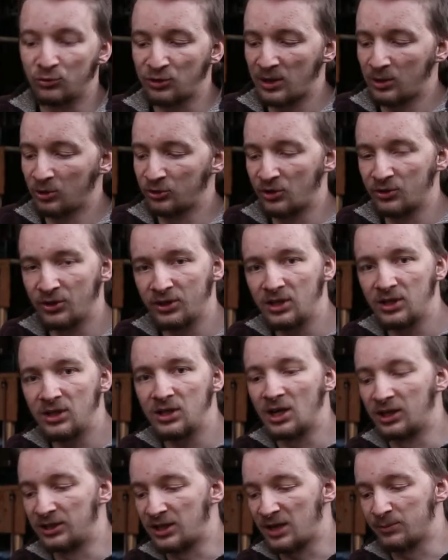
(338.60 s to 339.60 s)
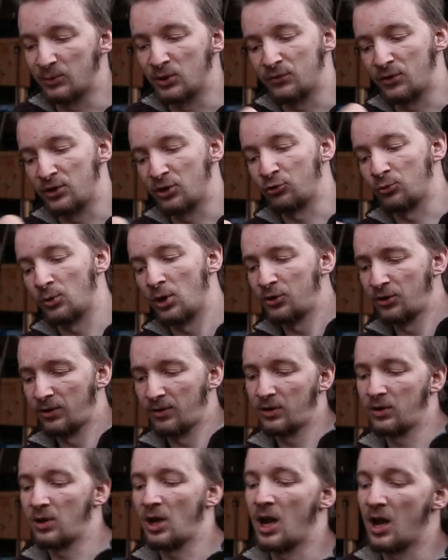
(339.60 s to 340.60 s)
you've settled on the alignment for this rod.
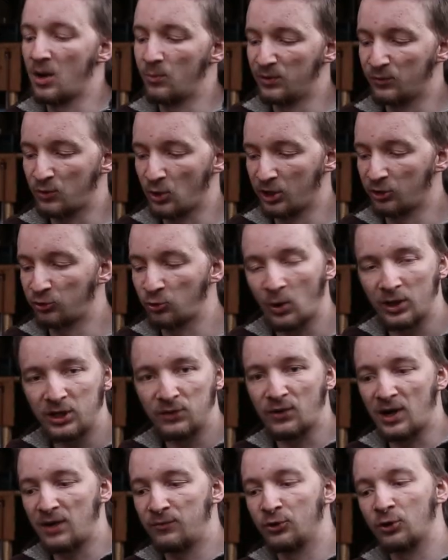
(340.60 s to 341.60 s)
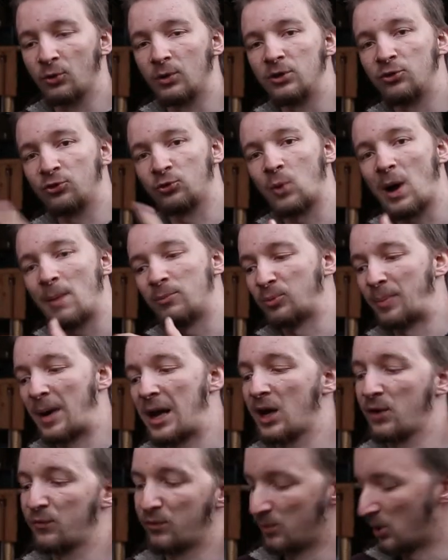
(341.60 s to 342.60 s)
We've got it 25 degrees swept
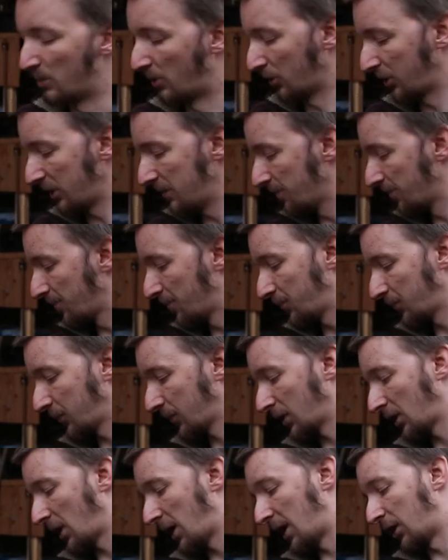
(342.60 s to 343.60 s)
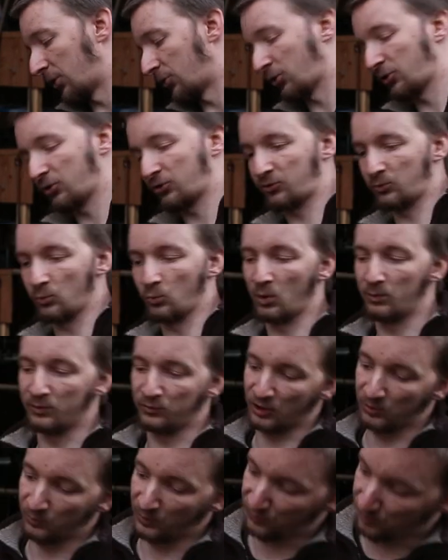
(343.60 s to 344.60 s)
back from the body, and what we've
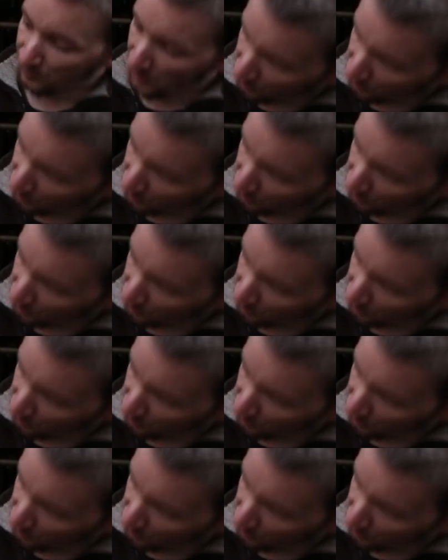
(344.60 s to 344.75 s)
done, we've